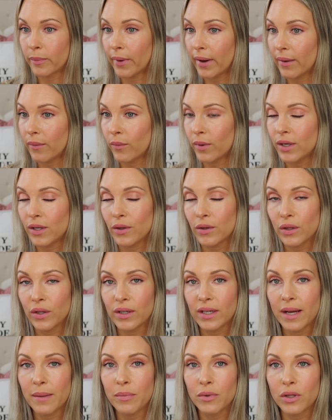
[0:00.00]
but when you
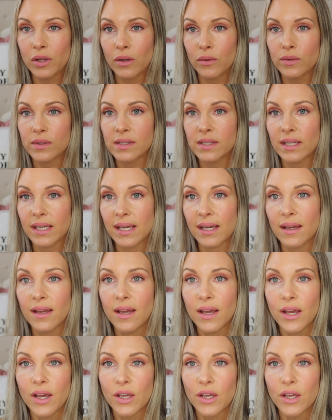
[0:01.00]
look up closely,